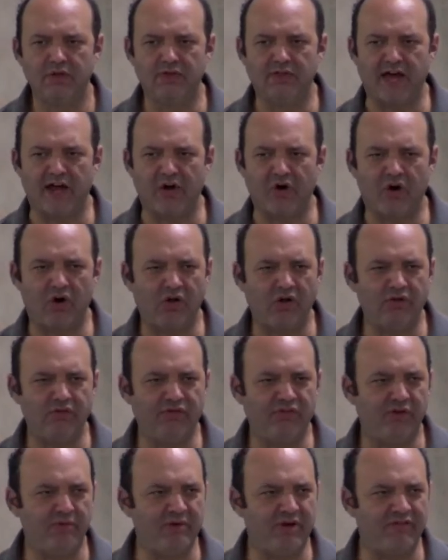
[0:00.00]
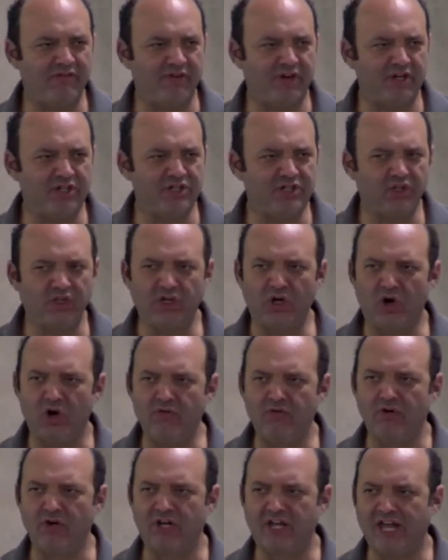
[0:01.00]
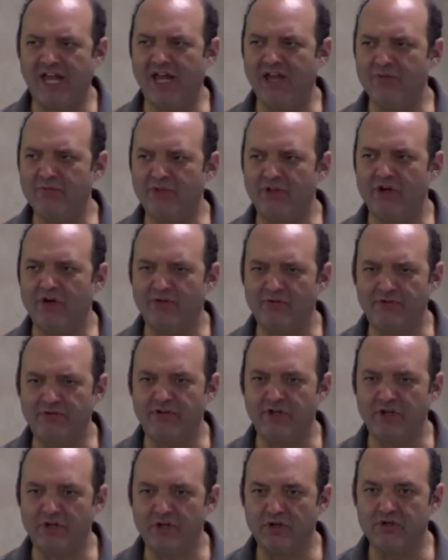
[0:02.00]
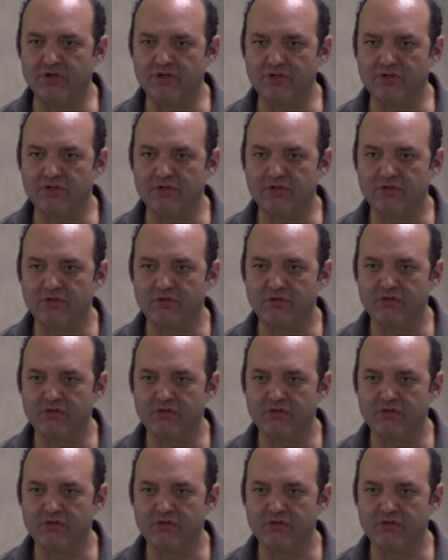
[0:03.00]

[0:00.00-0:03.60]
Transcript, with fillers: that all of them eventually overcame their fears